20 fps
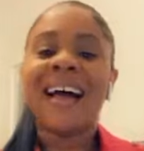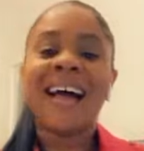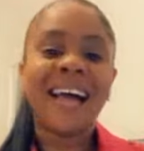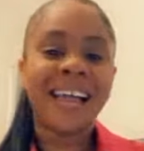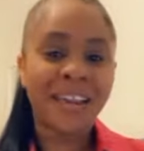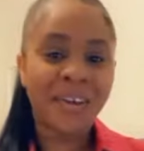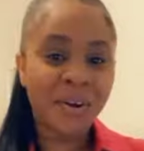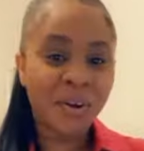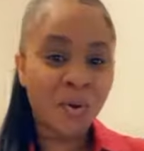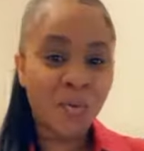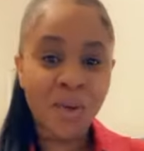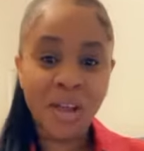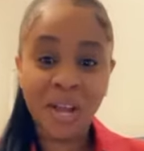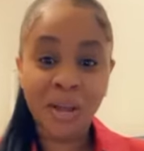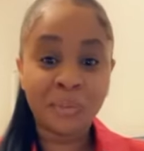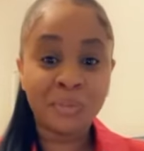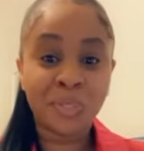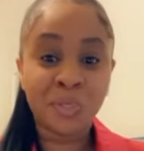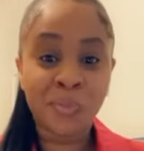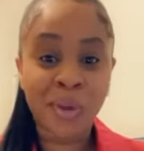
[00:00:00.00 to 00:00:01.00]
hello
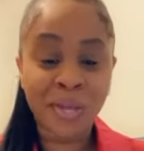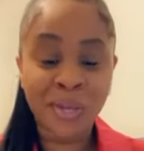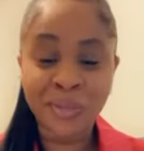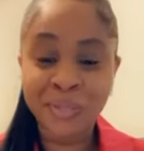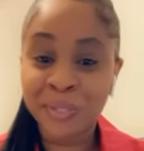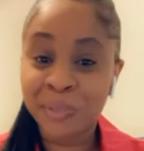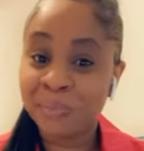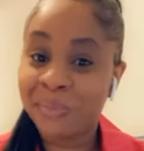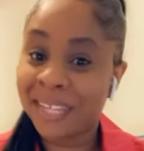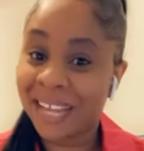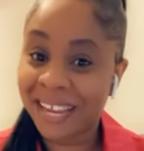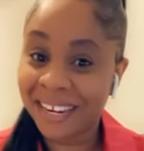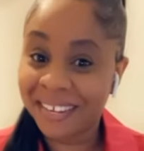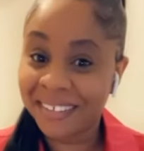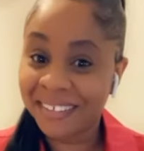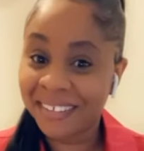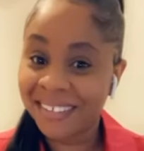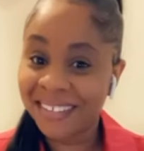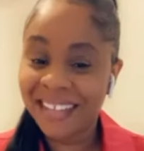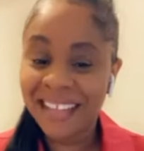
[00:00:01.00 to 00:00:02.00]
welcome to my youtube
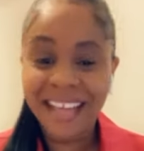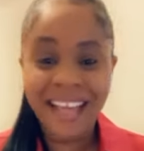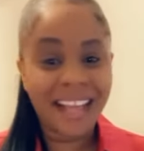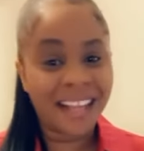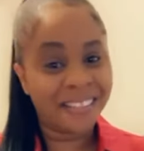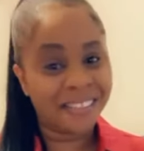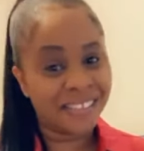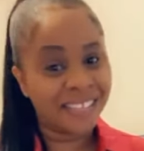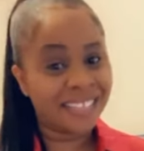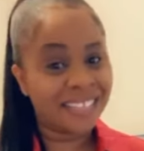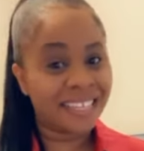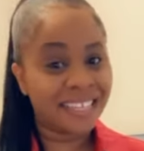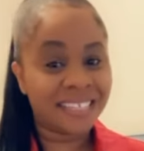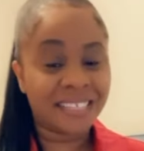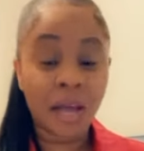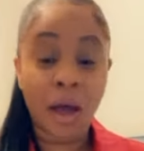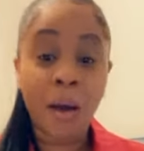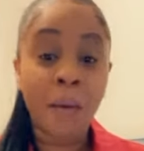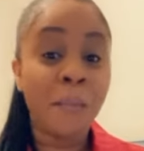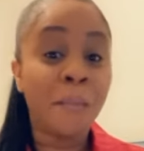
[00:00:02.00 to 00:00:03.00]
channel and this is
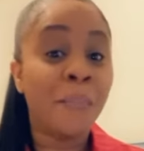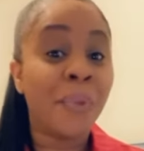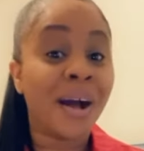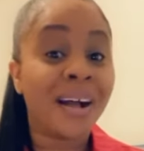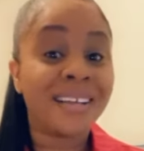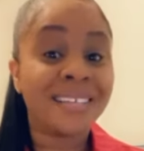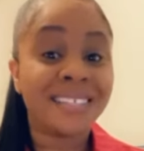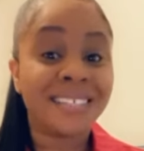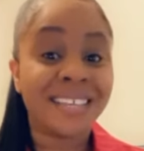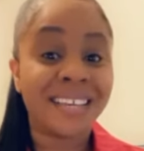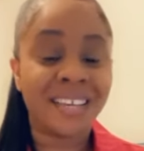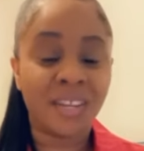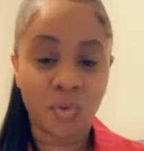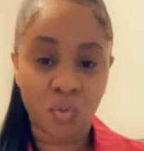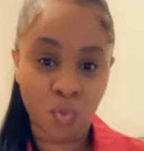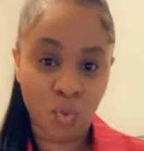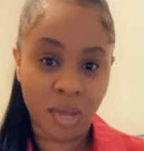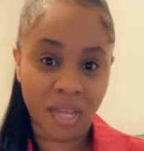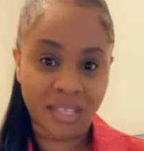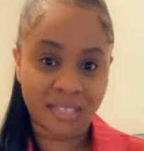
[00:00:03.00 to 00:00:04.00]
unboxing
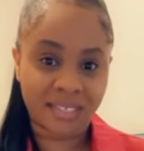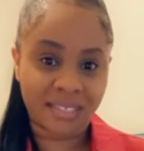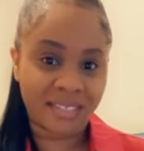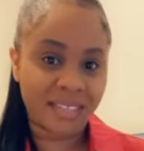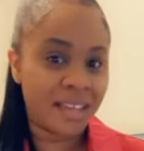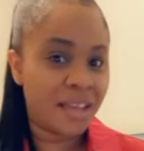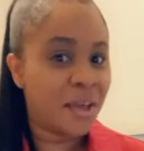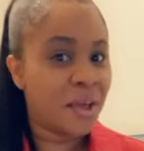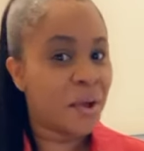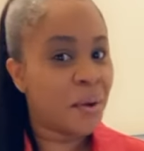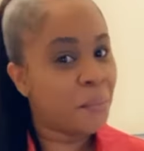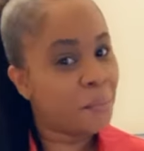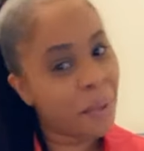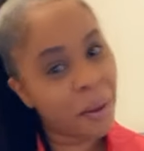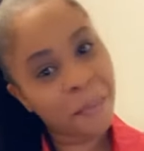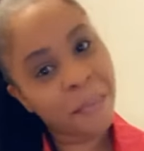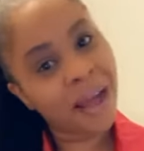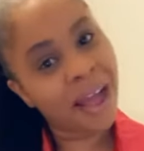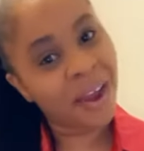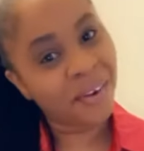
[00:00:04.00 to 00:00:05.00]
with
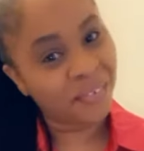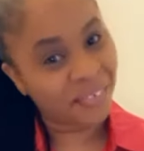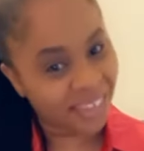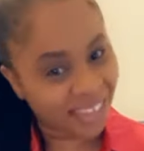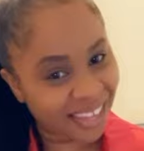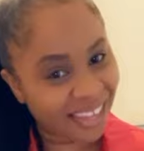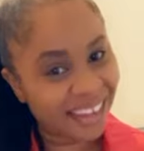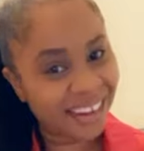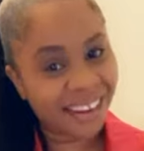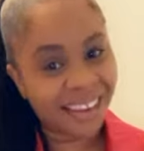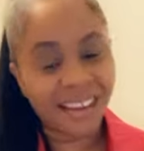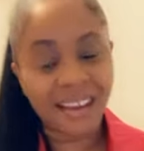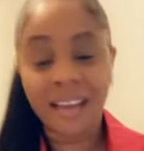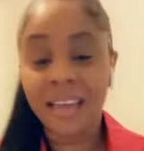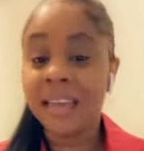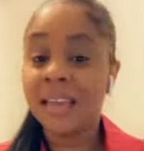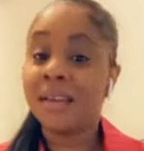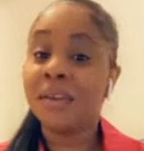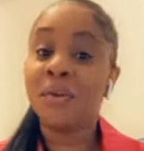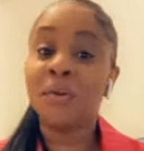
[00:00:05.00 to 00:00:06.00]
mama ariella
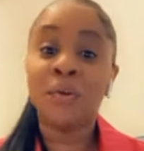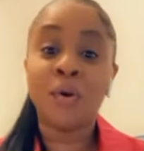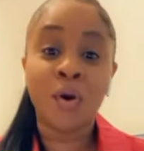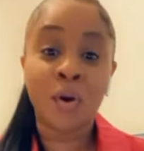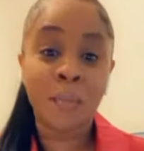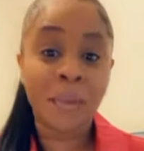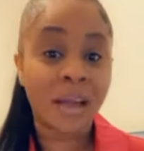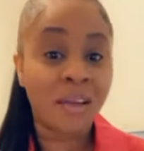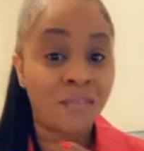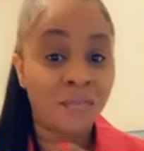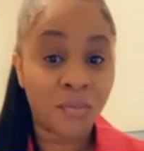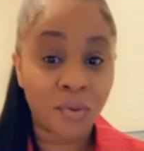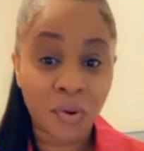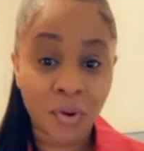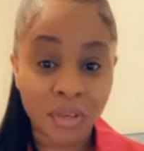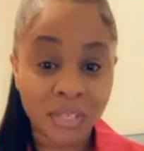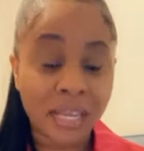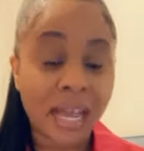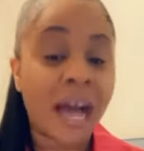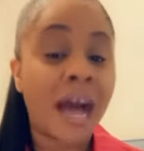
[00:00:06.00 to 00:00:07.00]
ignore my
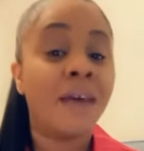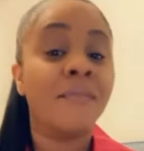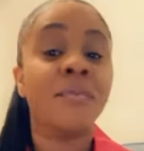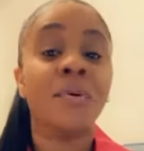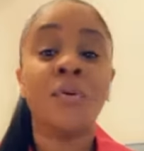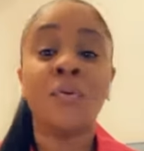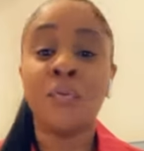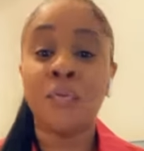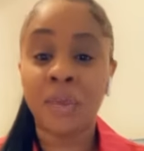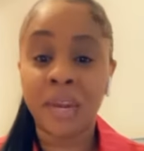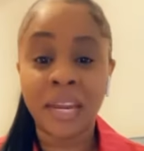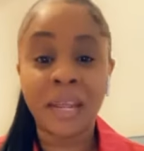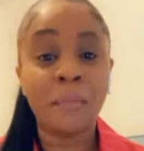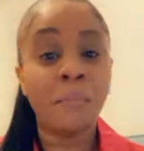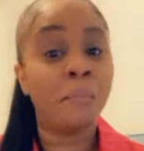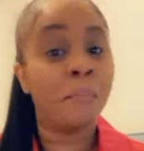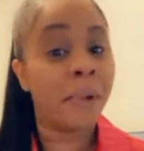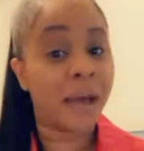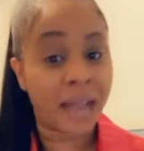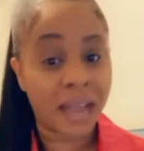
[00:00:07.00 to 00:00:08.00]
voice i have a really
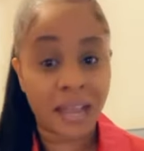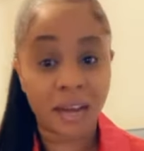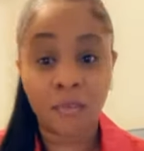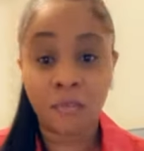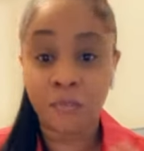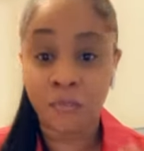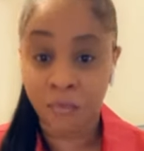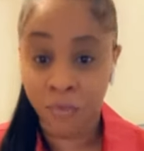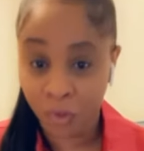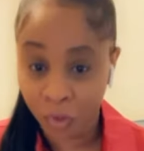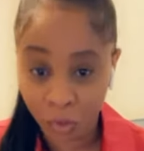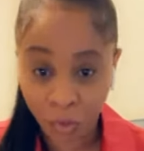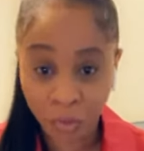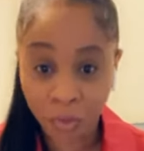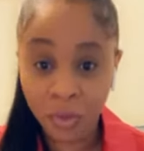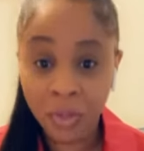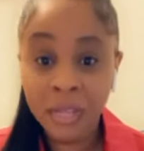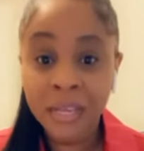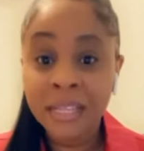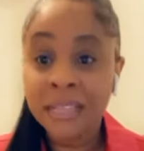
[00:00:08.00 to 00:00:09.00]
bad
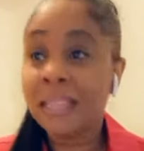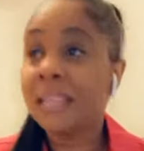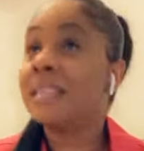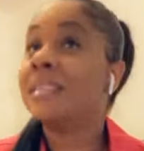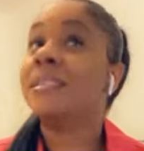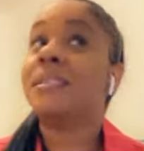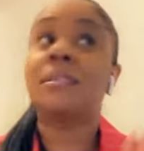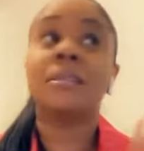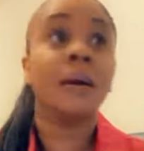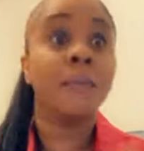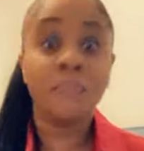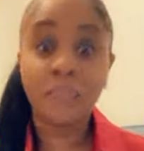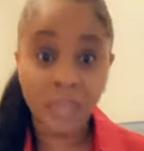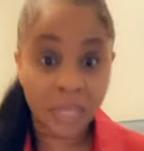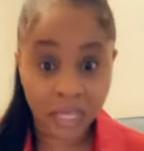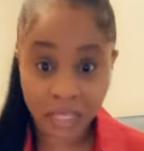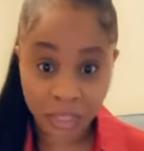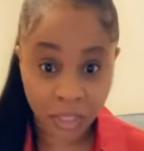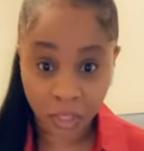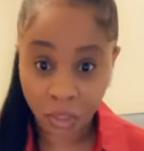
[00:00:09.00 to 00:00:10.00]
flu there's something
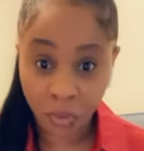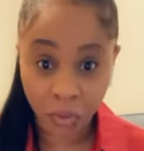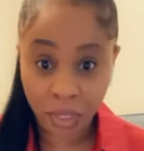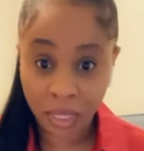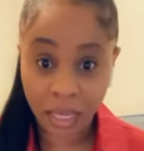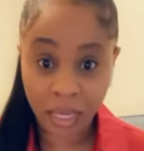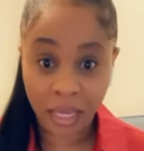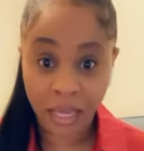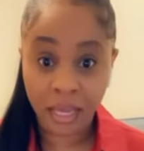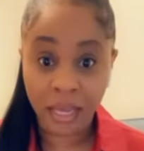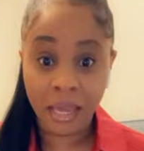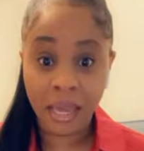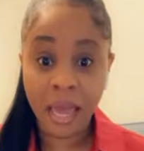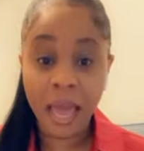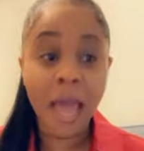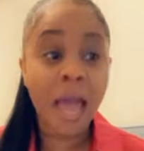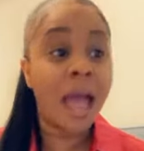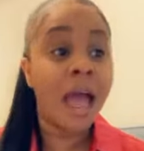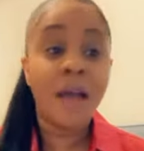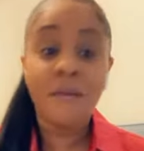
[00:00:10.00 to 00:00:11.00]
in the uk
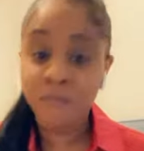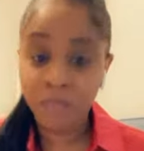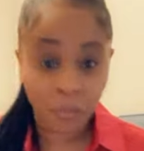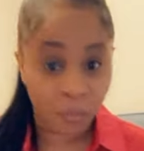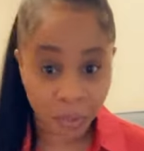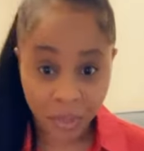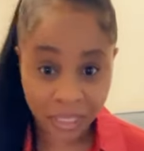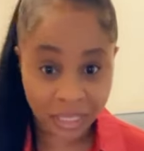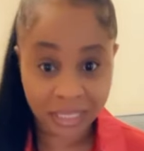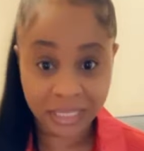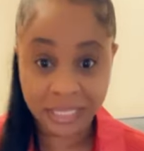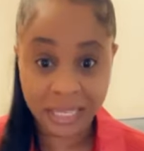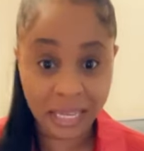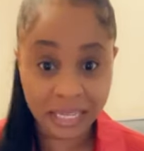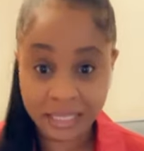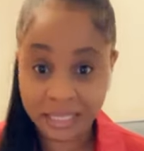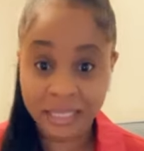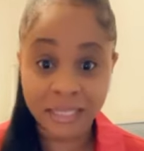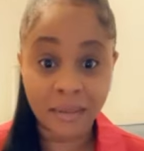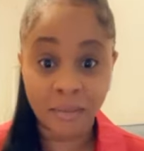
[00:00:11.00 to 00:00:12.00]
everybody's
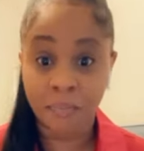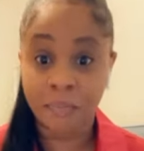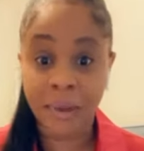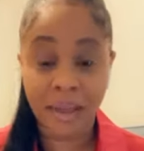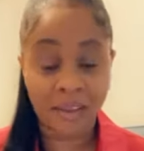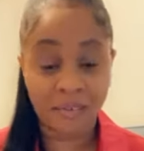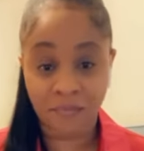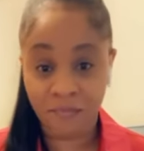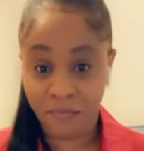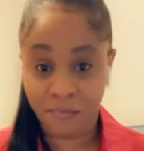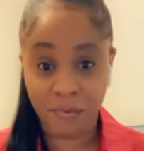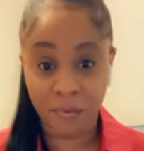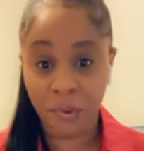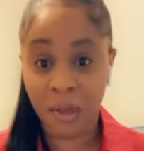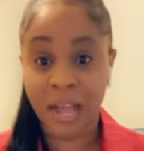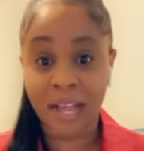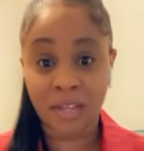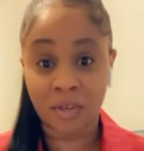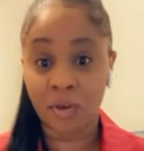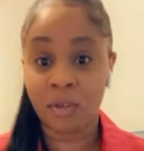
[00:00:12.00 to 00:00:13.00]
getting a bad flu
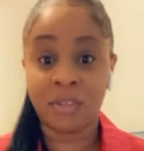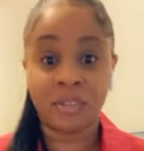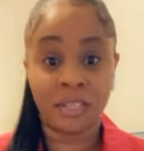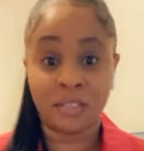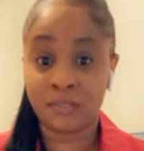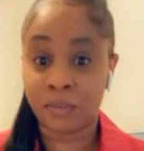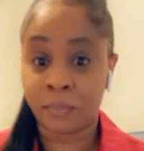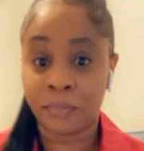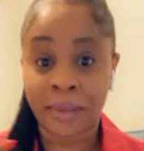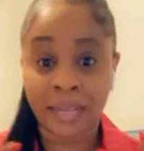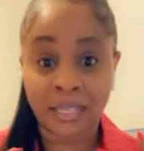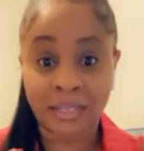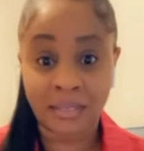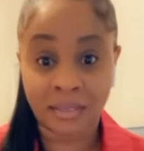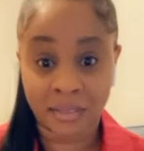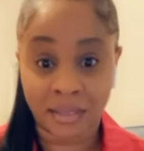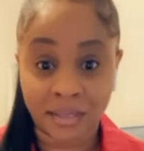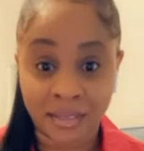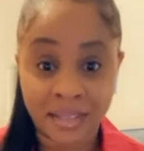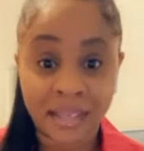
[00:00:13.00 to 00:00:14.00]
i got this from my
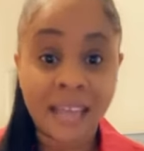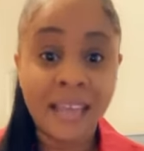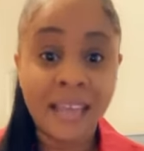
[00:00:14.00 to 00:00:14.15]
son